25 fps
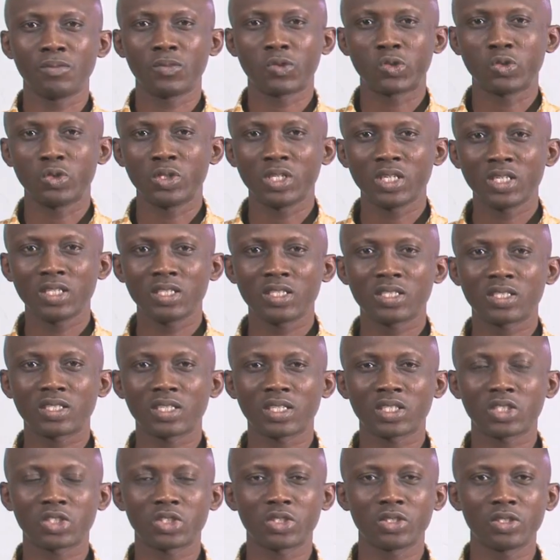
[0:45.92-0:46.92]
Today's
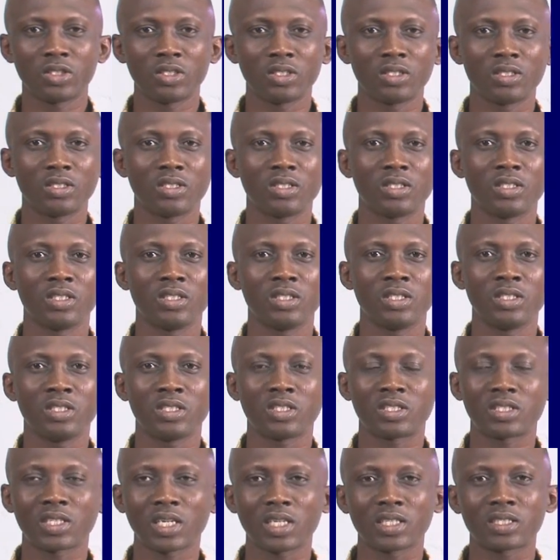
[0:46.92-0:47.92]
session
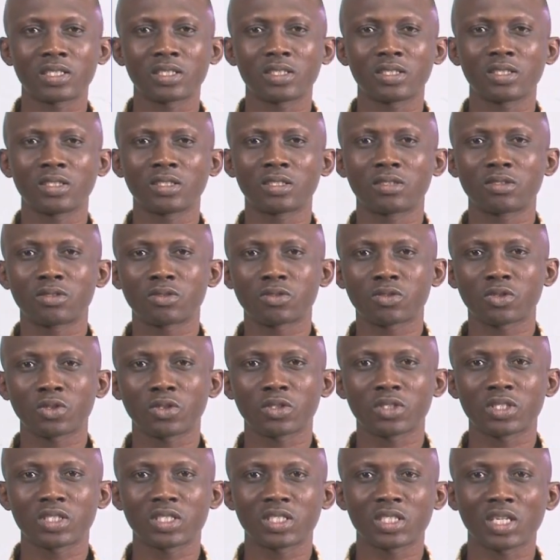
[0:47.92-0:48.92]
is titled
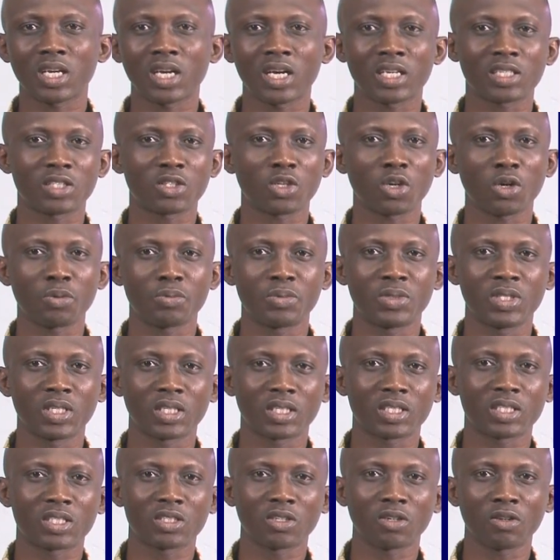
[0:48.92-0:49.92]
Thoughts as
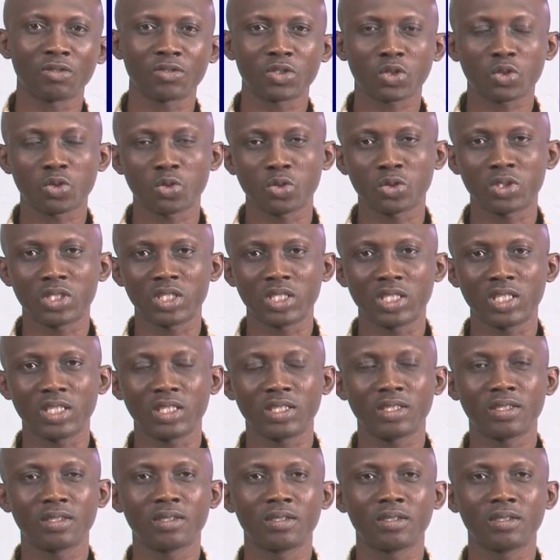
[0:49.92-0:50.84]
Objects of Scrutiny.